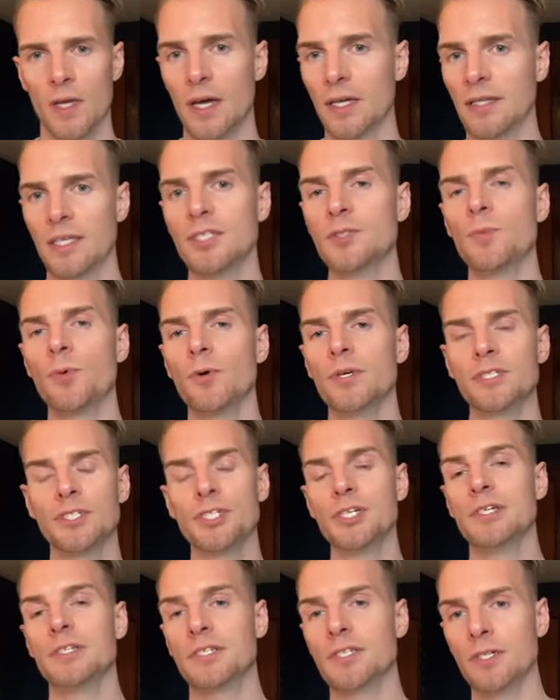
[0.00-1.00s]
At this point,
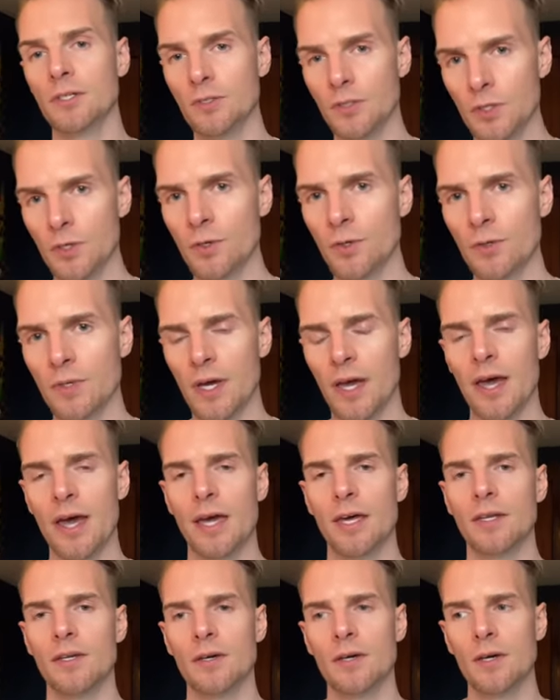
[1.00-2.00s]
she is still nude,
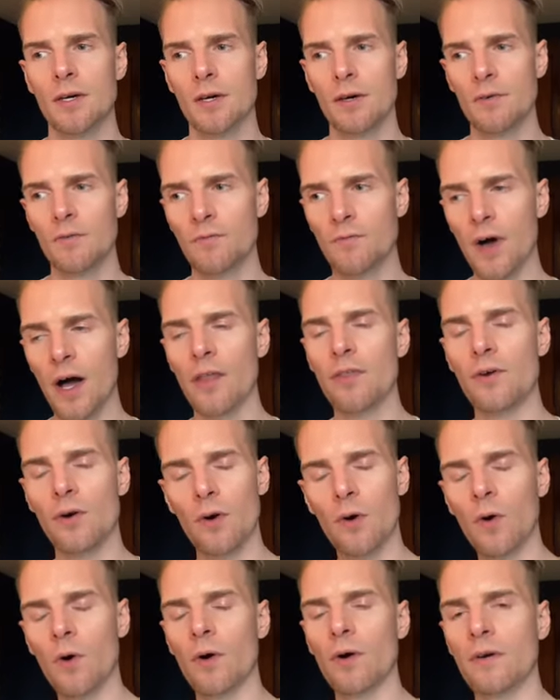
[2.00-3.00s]
and Father
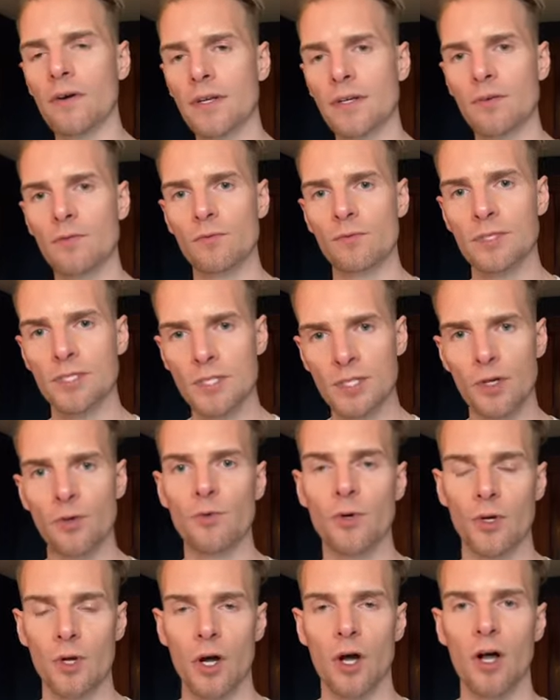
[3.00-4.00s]
Orren still
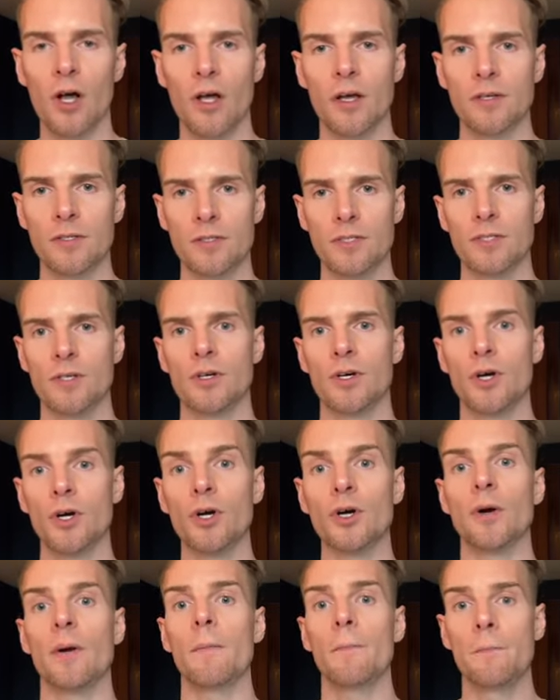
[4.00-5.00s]
recalls
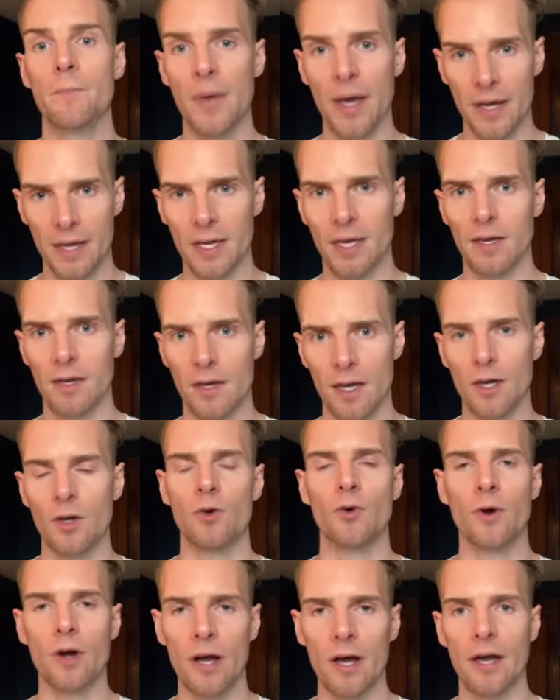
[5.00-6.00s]
her begging and
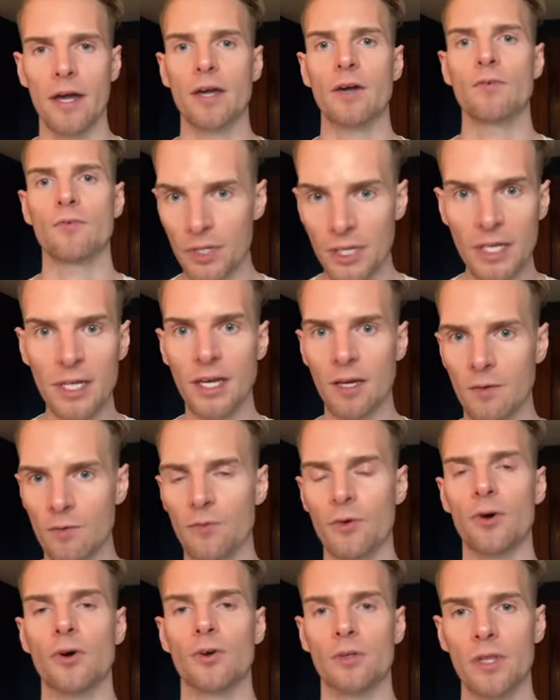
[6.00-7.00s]
crying, pleading
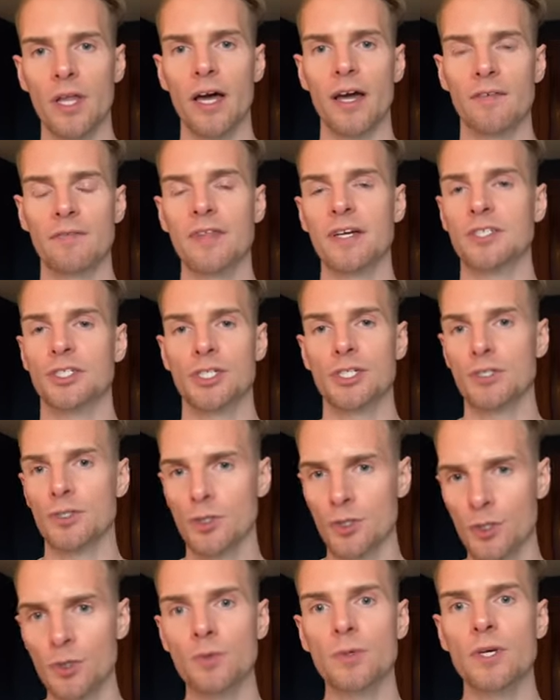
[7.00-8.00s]
for her life, that
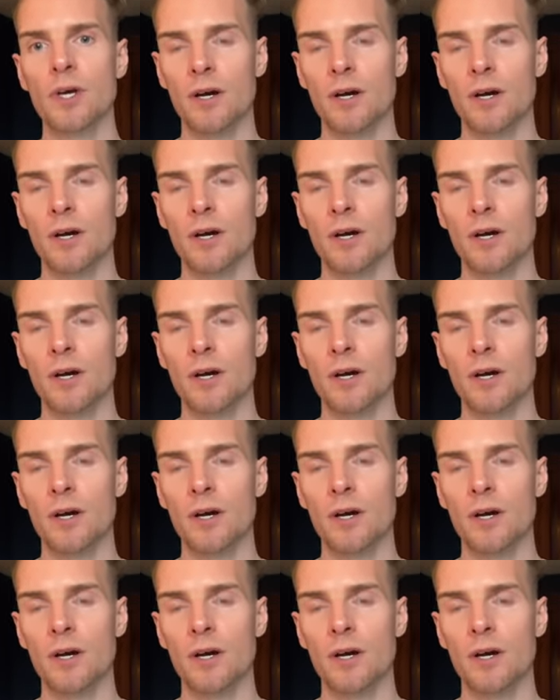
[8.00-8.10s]
she's too